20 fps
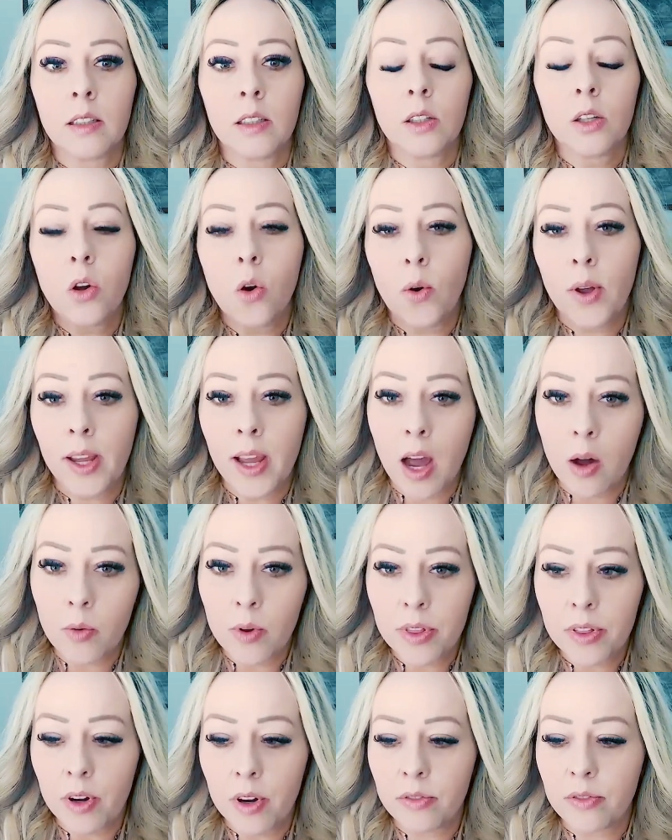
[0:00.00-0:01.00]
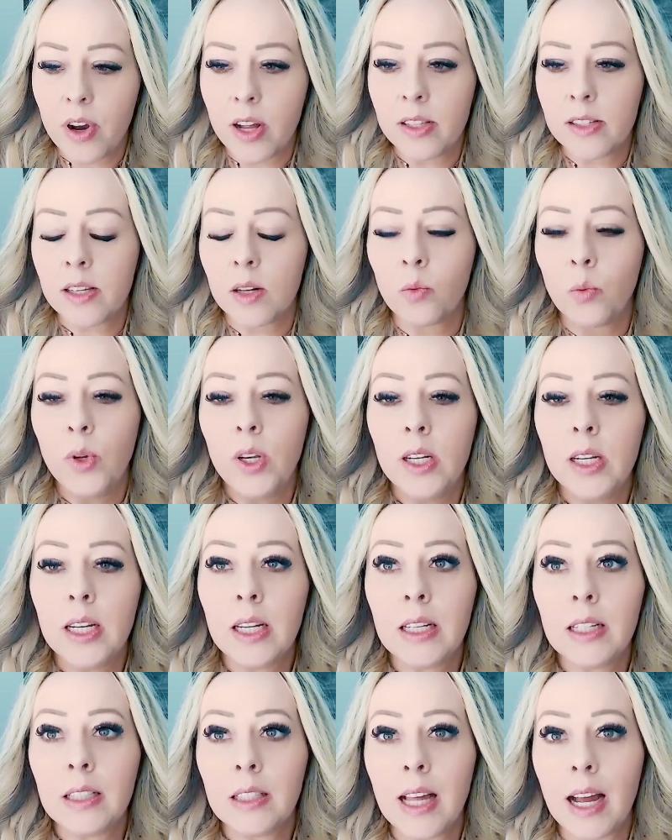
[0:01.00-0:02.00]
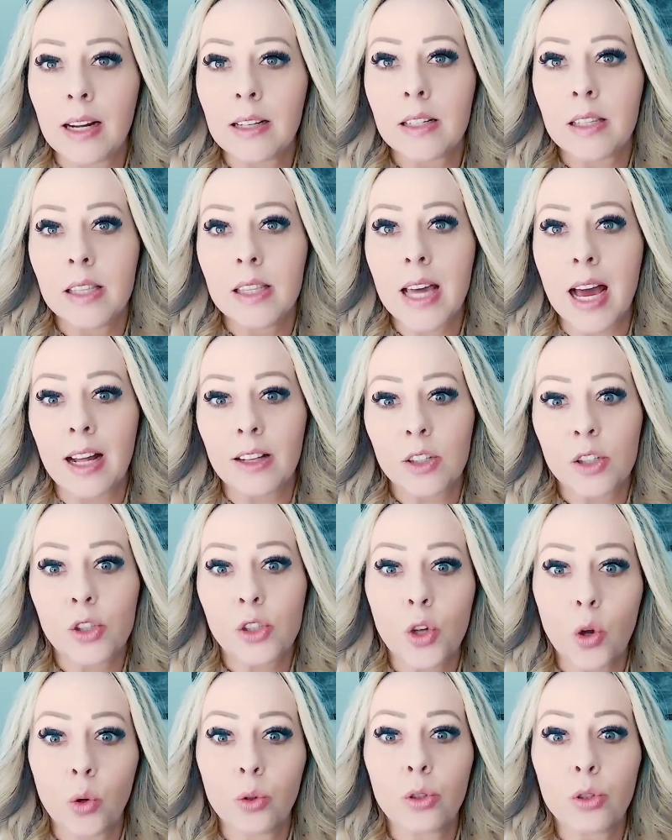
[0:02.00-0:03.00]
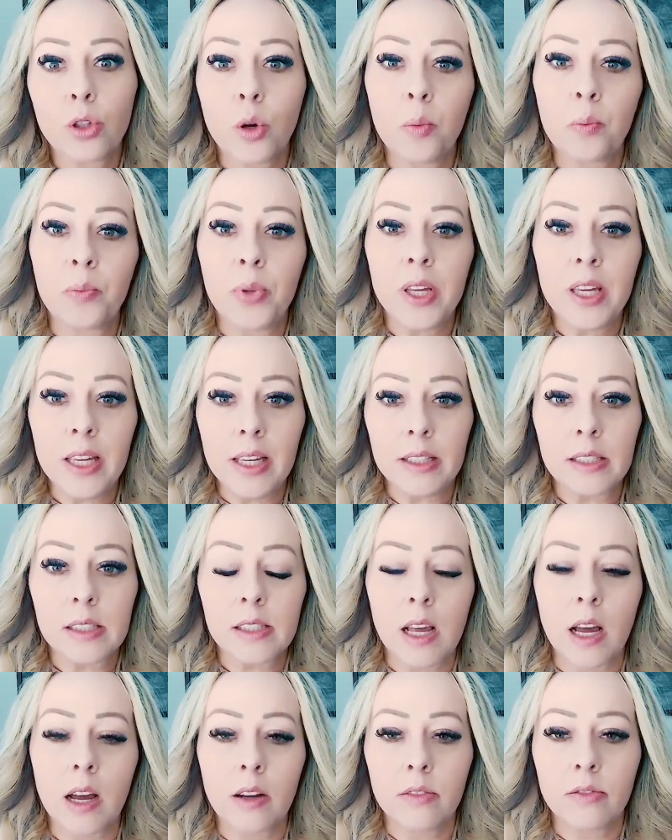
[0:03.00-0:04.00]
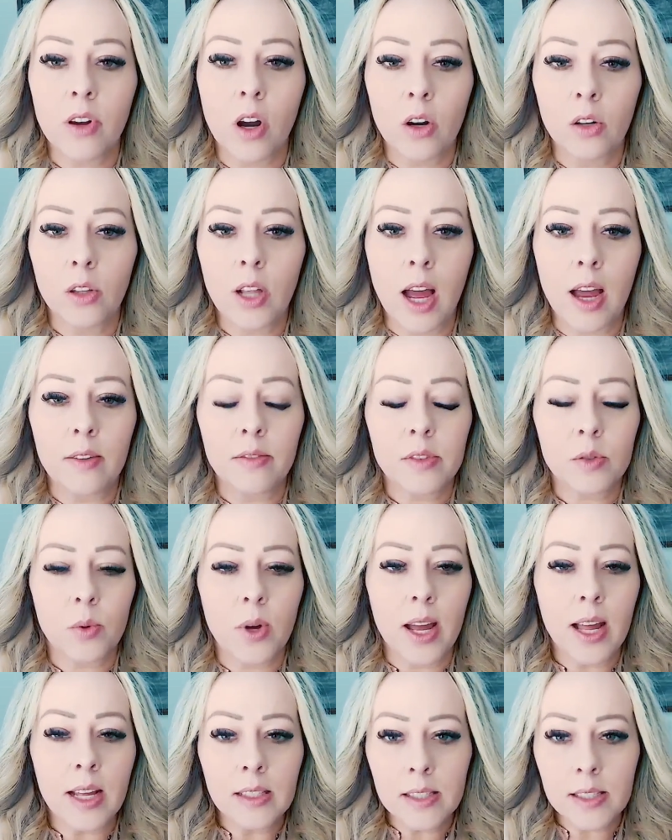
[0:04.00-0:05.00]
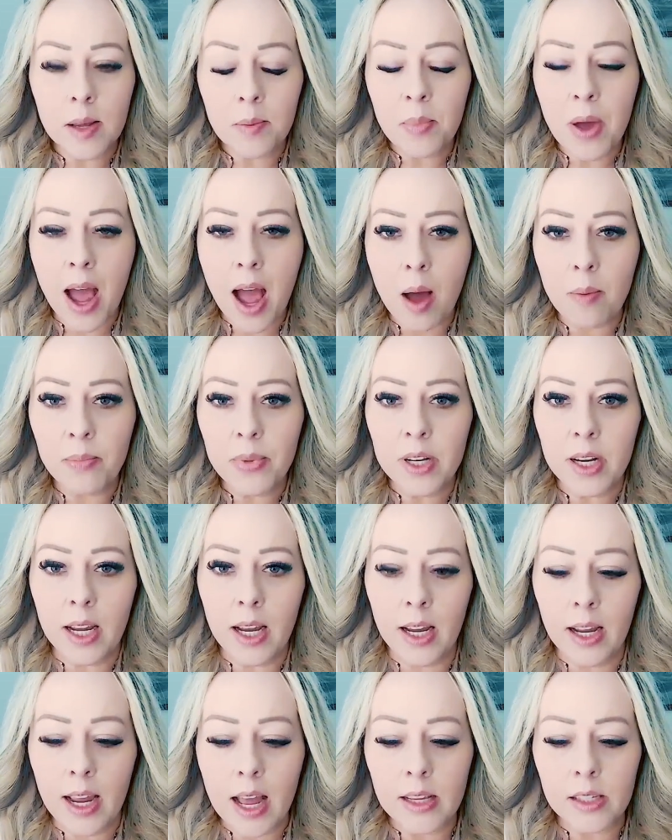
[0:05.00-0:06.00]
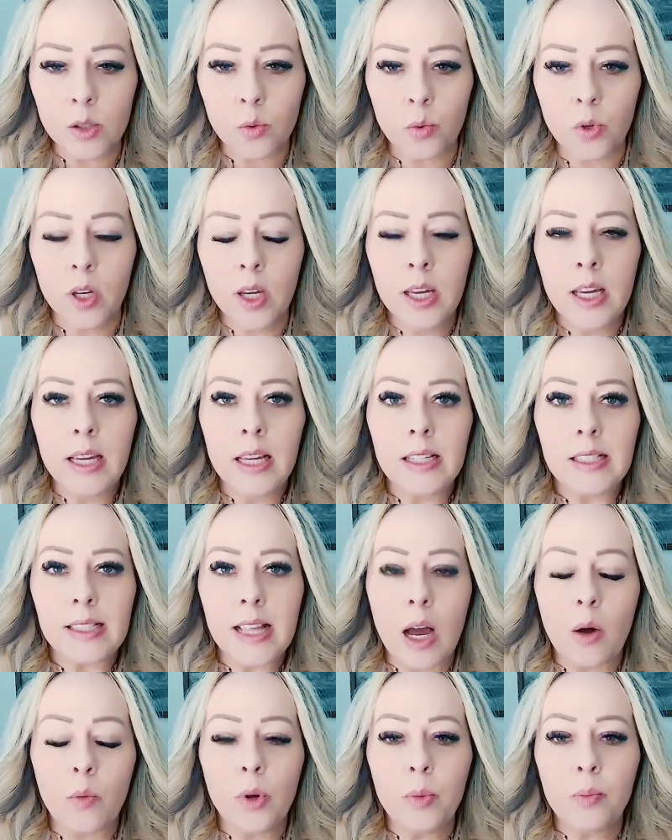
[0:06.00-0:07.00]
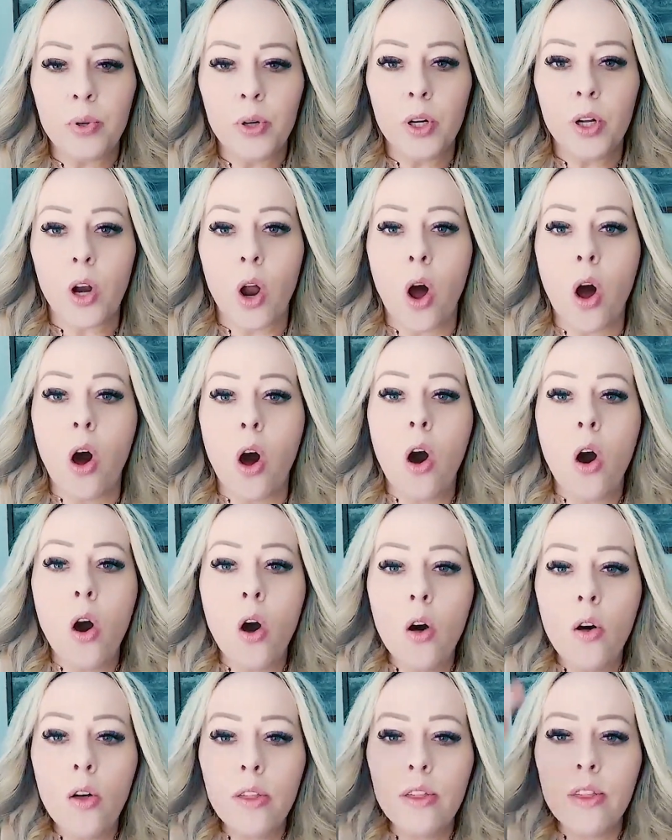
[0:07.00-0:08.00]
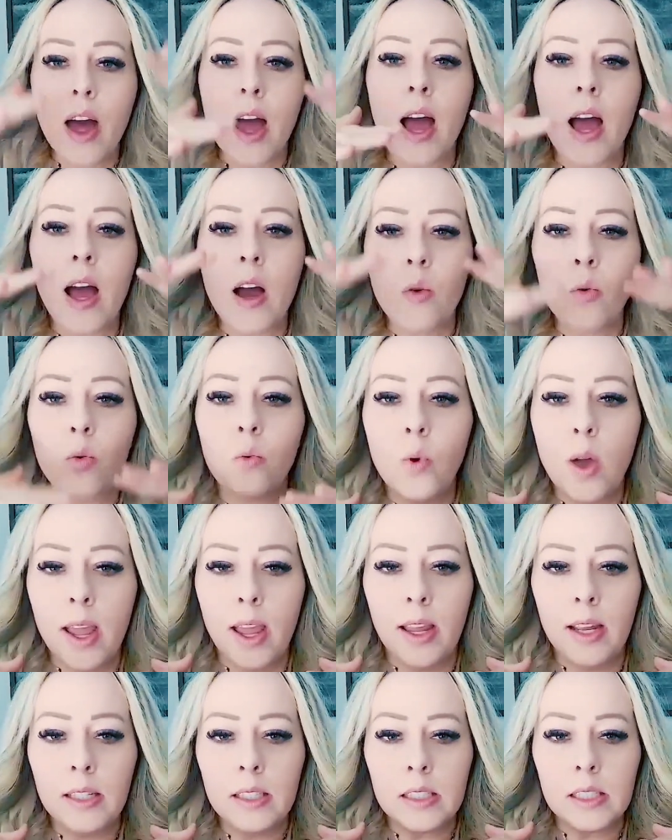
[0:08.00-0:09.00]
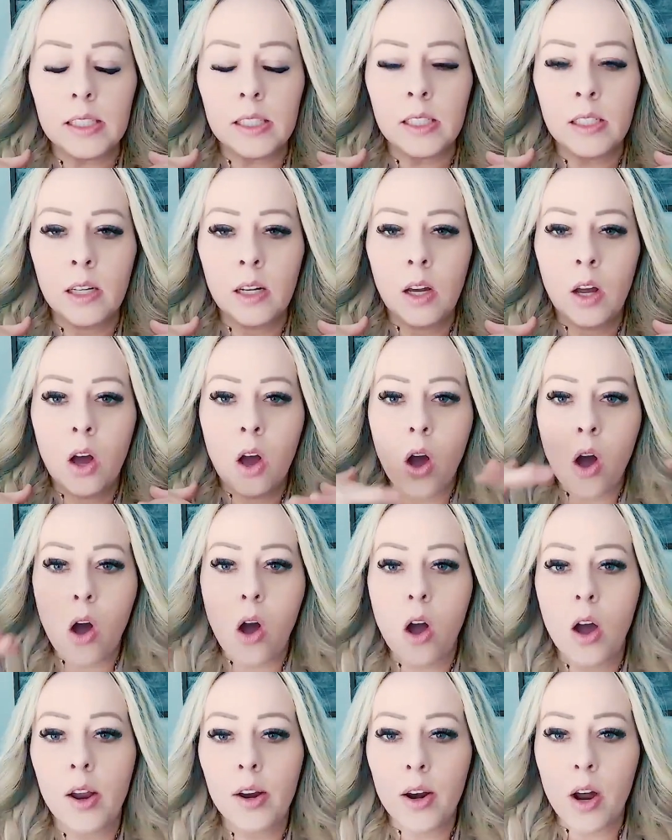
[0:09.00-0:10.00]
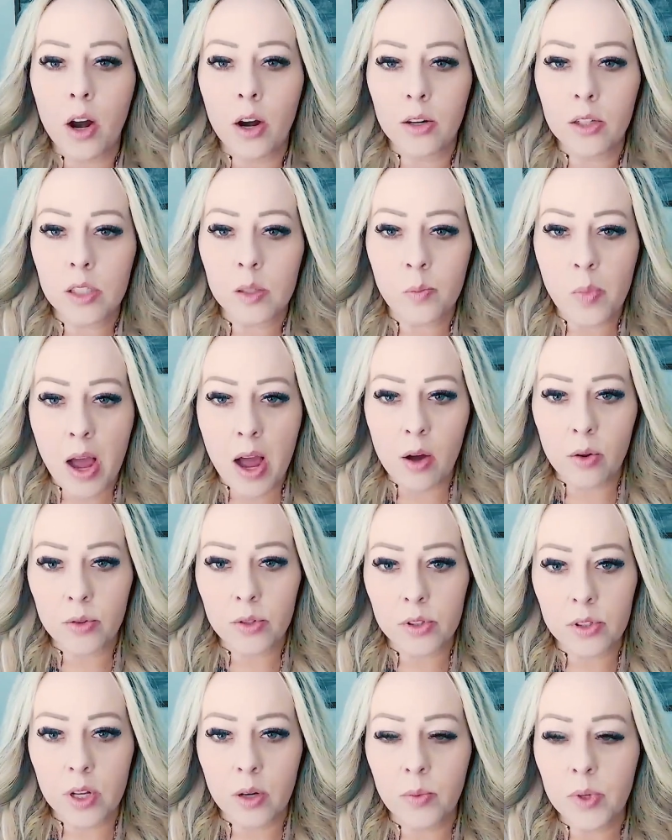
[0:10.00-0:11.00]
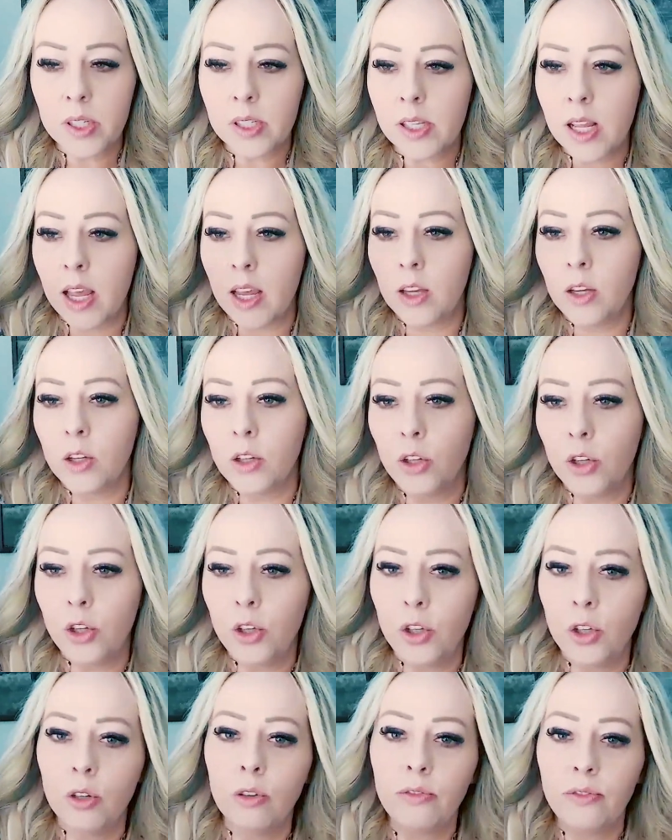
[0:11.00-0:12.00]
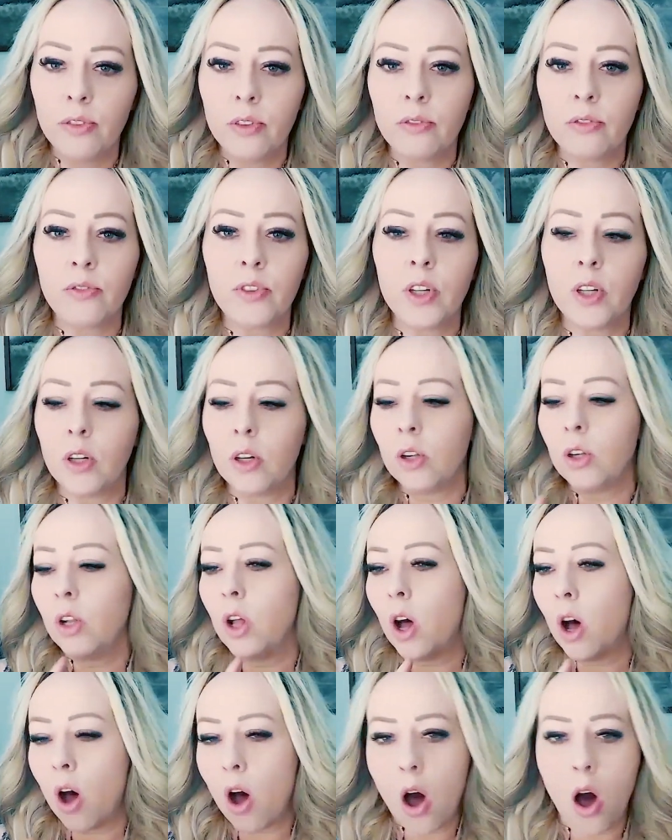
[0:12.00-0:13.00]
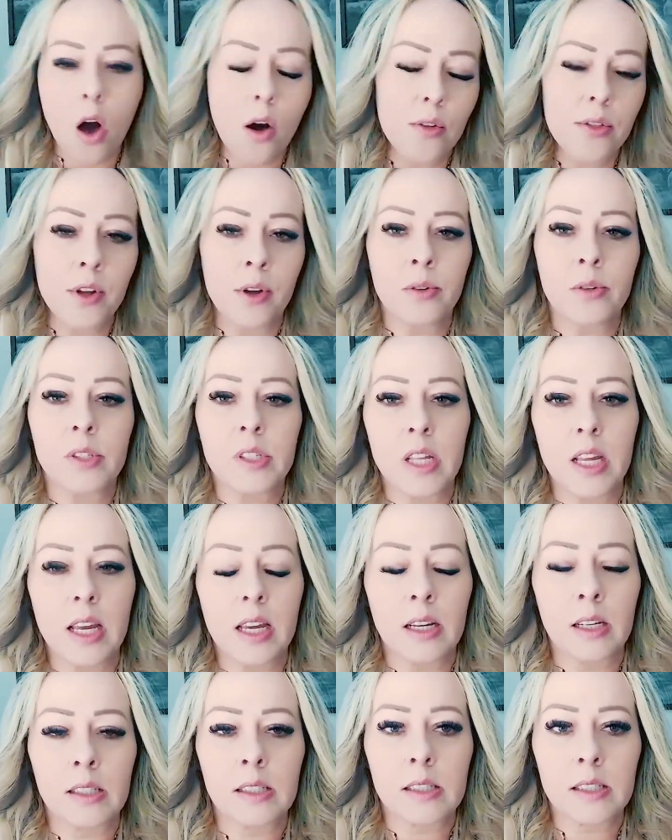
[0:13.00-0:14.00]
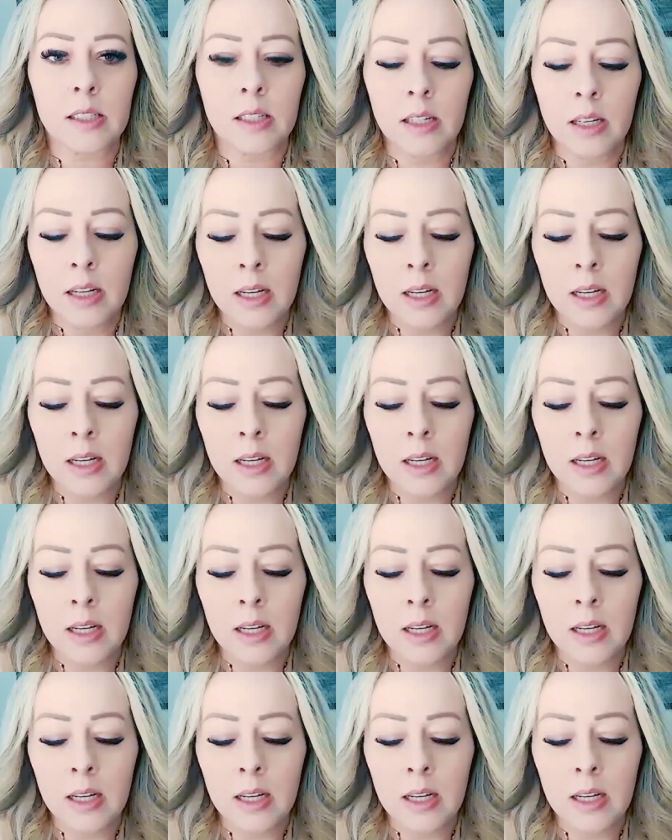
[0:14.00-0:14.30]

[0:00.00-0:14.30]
going out with our friends and we neglect that social piece of our lives, what ends up happening is that we put all that weight on our spouse and we say, you fulfill all those things.